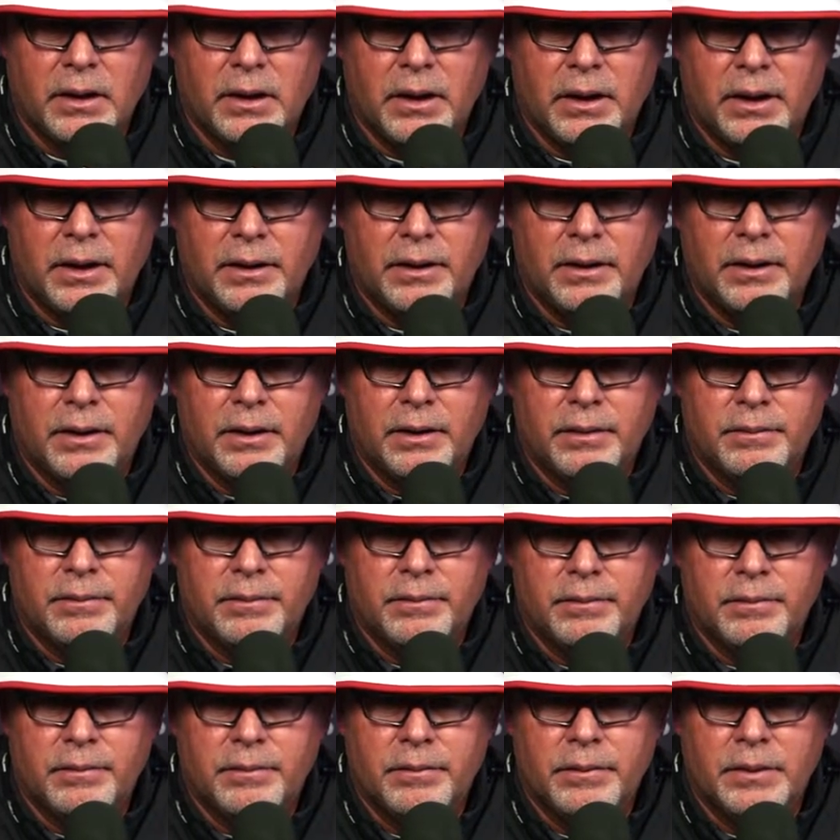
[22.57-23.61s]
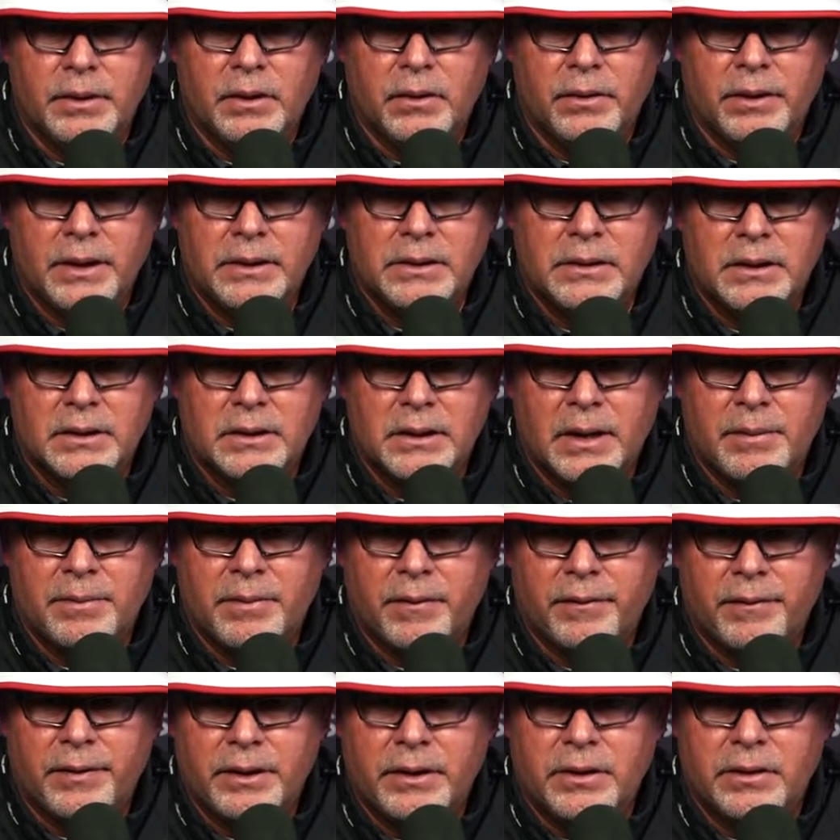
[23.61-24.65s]
And, um, you know, that's the type
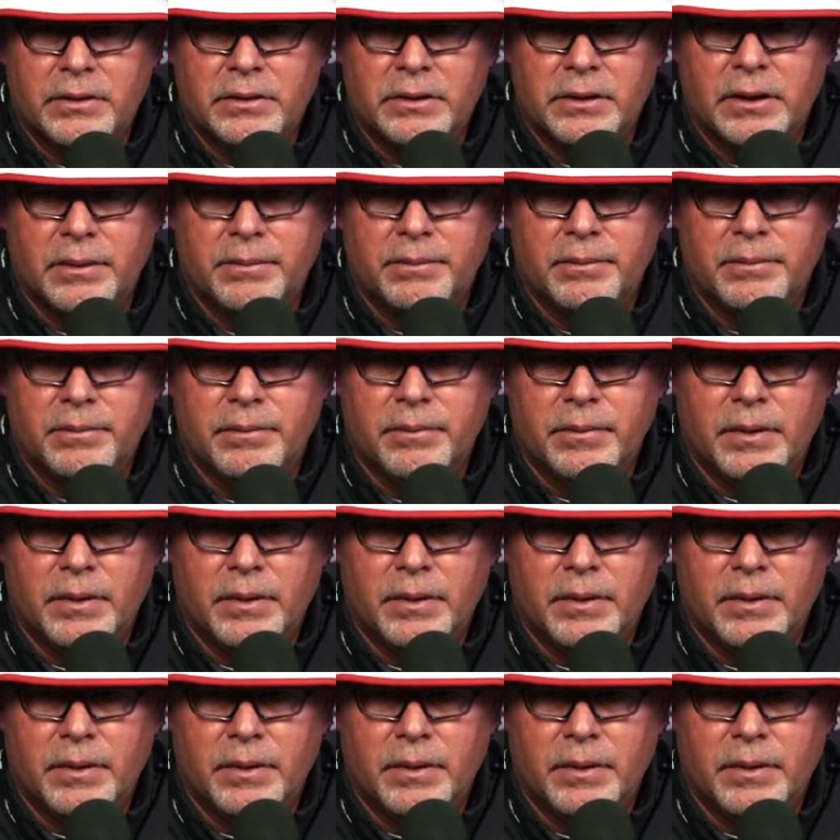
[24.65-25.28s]
of leadership.